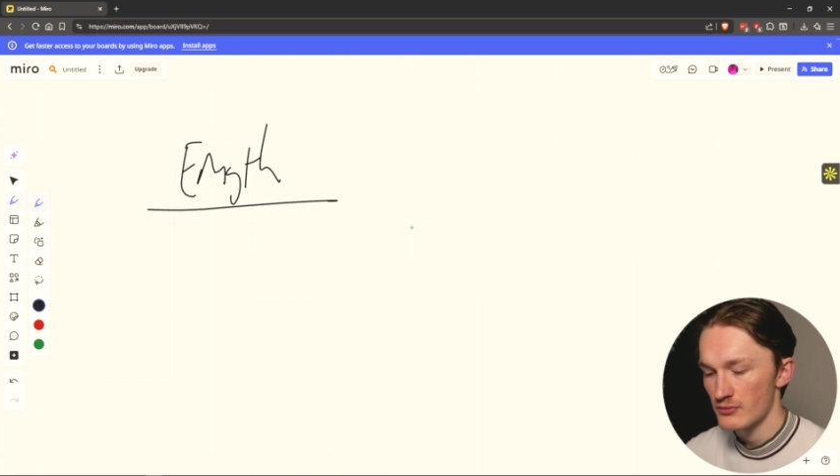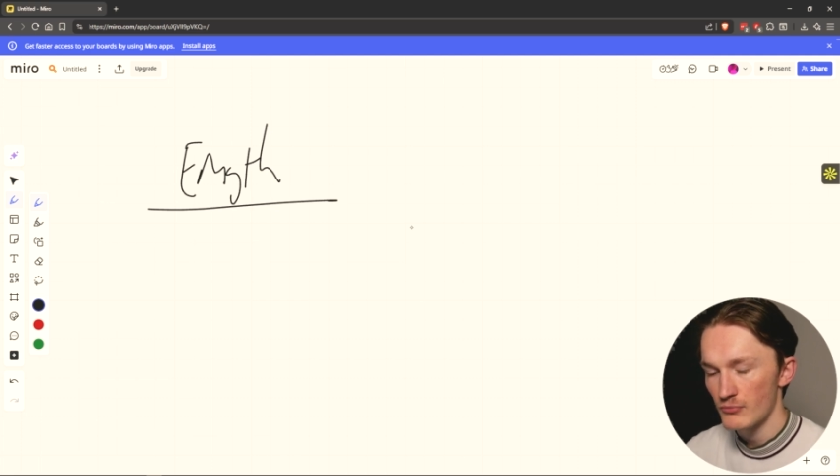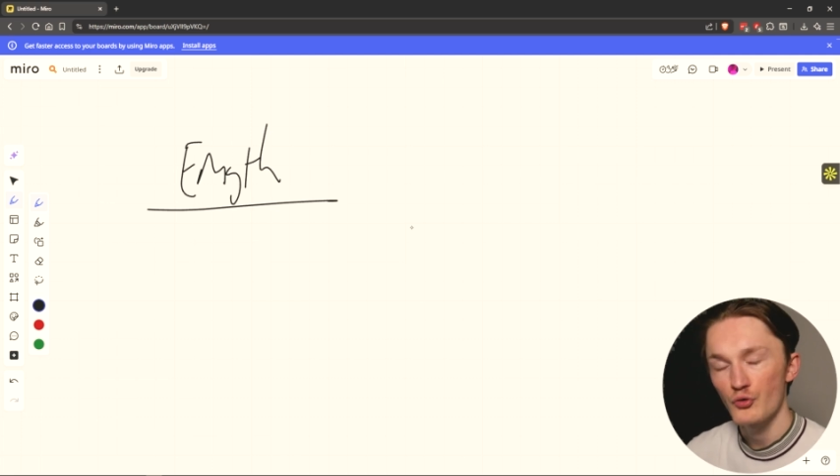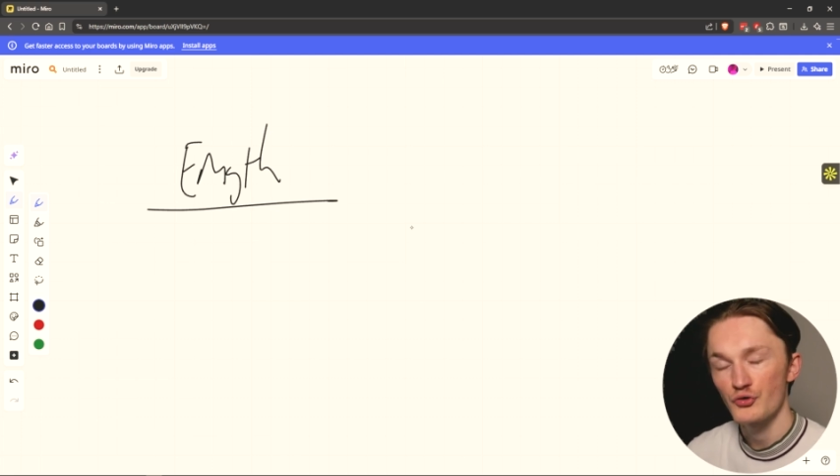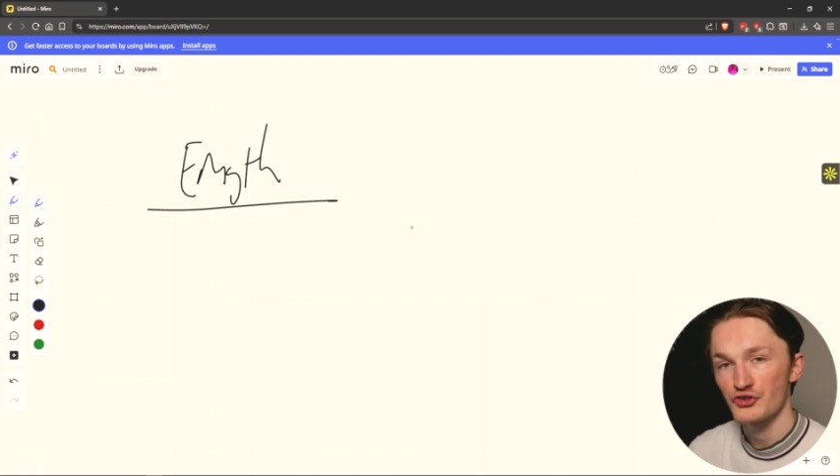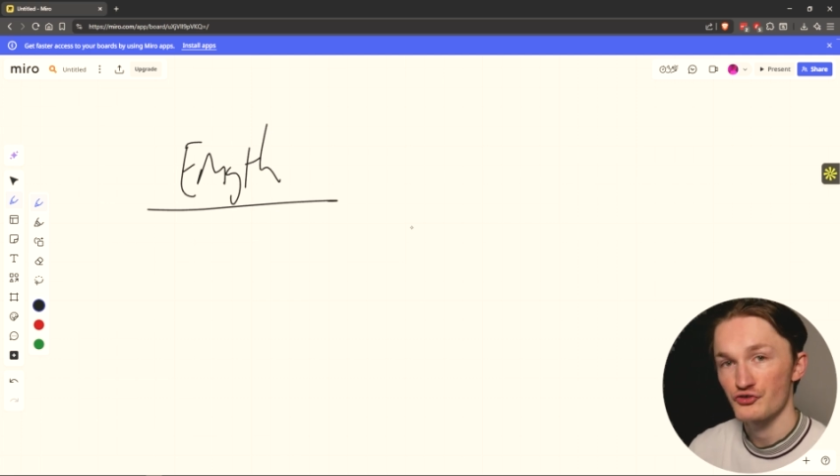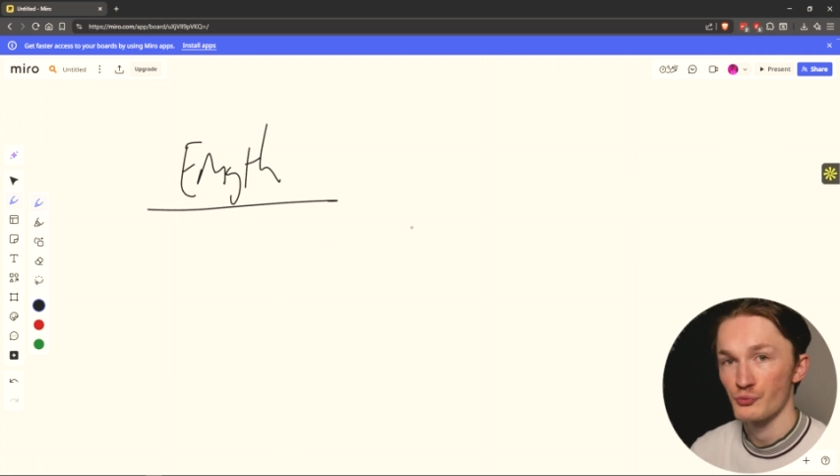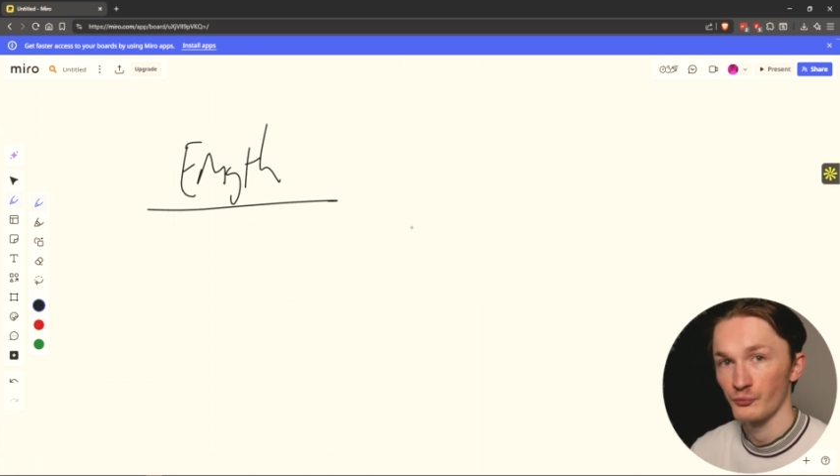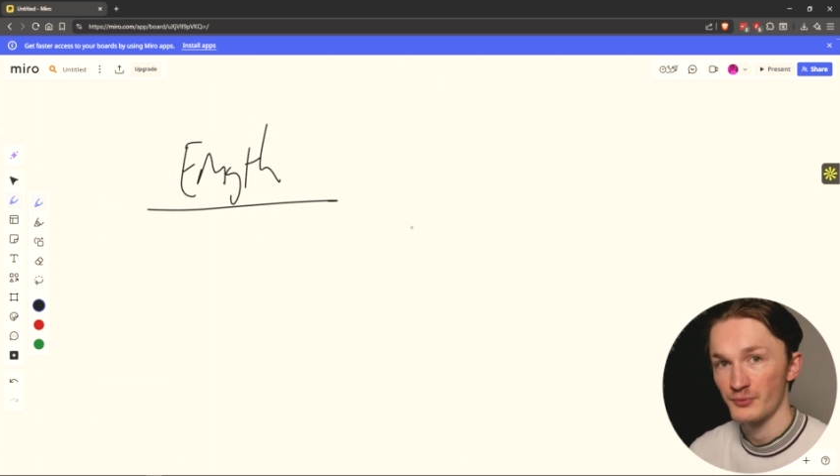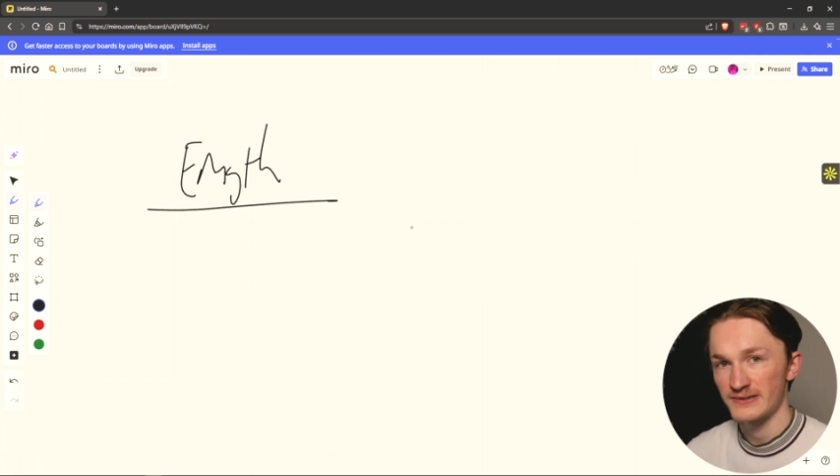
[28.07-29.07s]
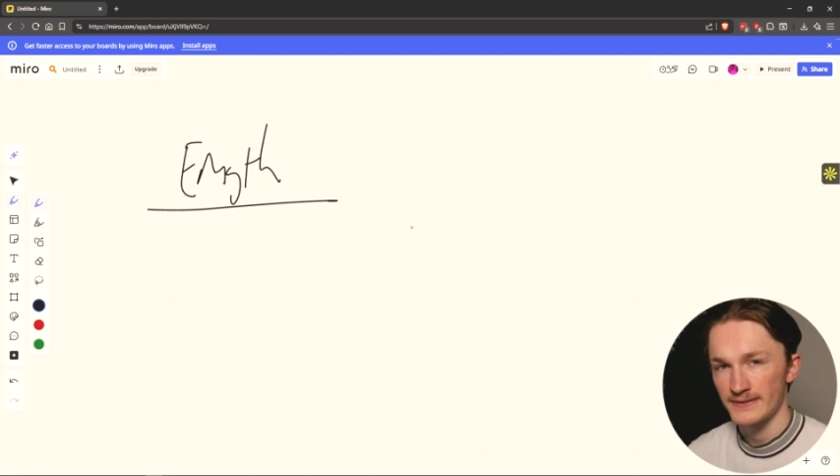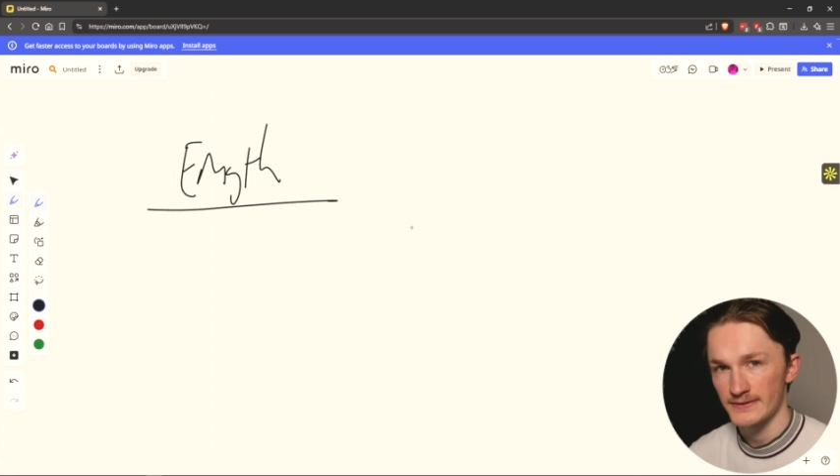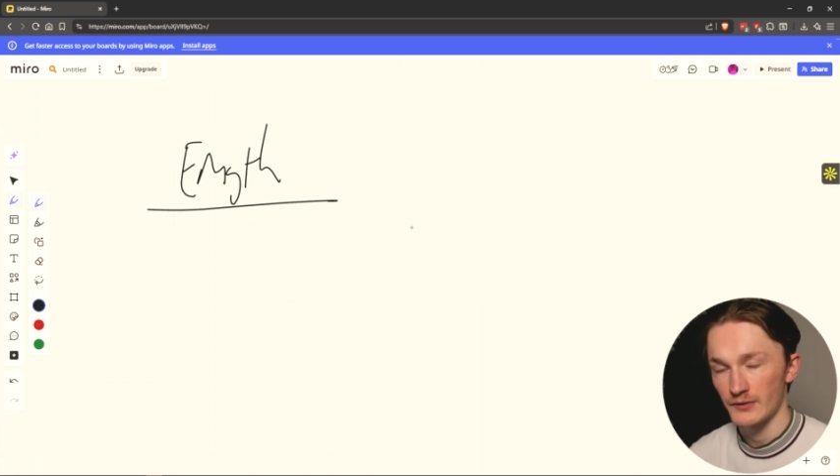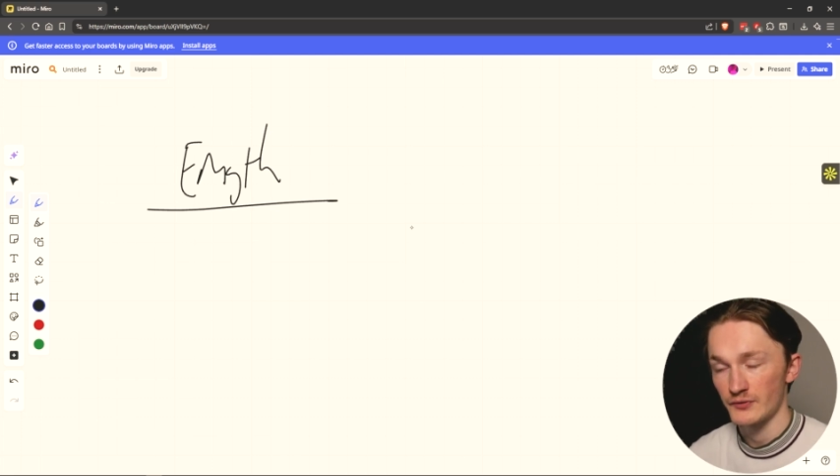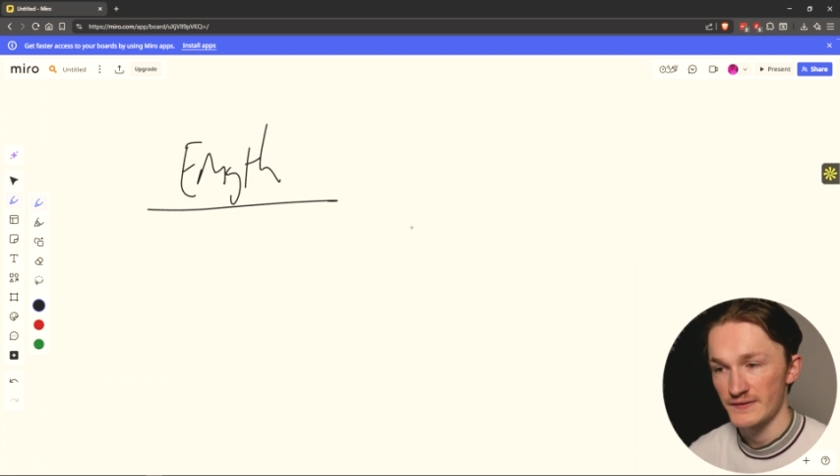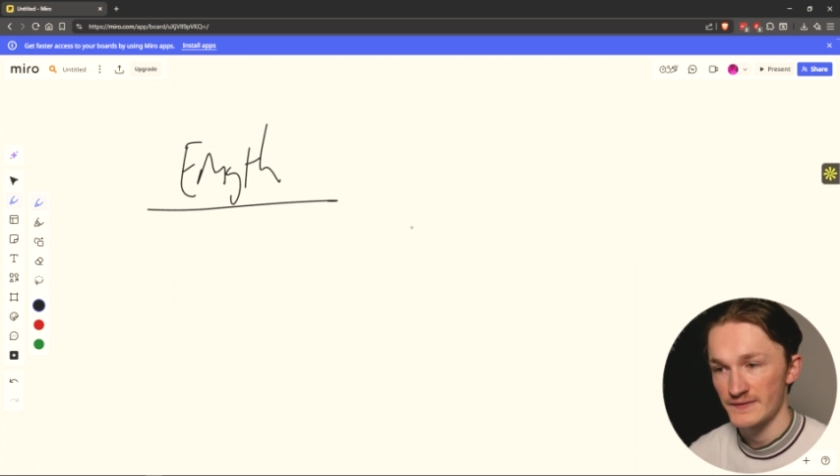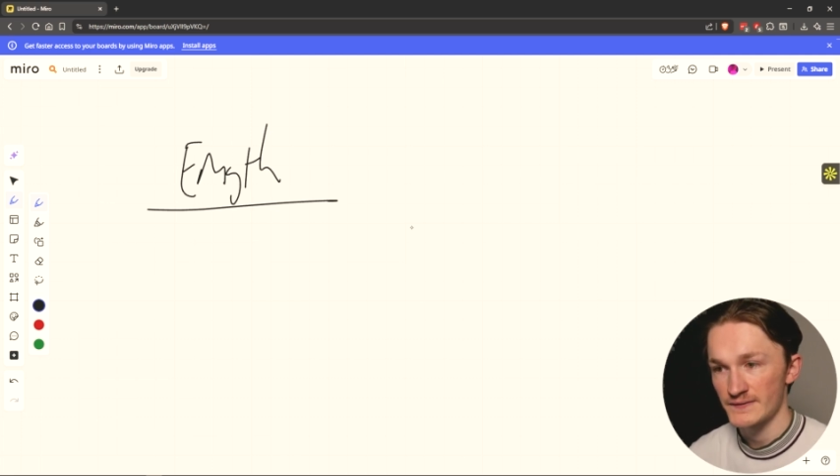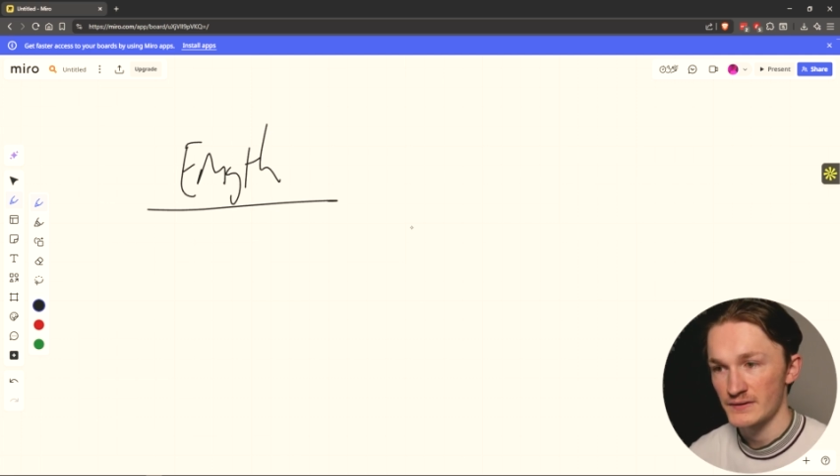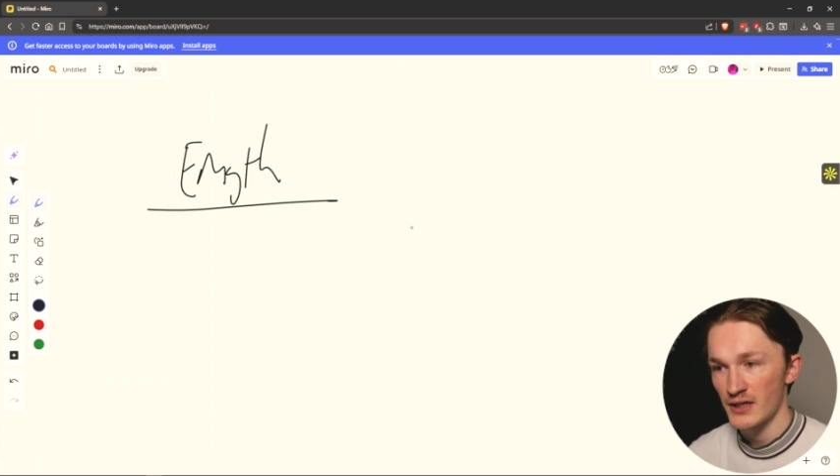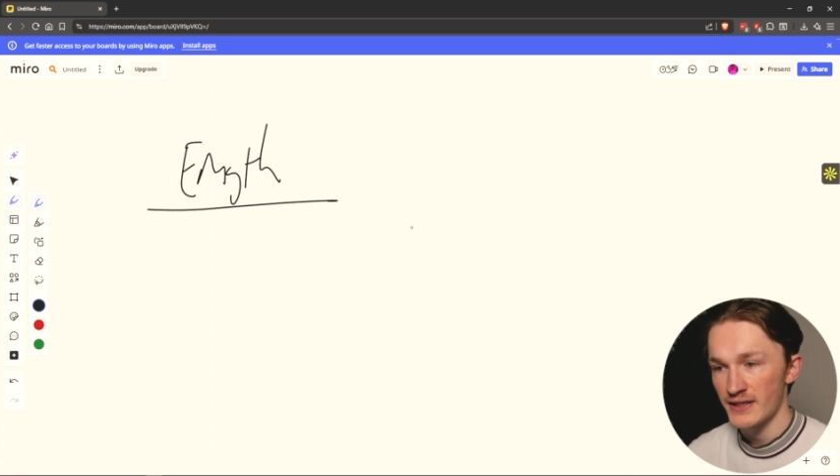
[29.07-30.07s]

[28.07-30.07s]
most small business owners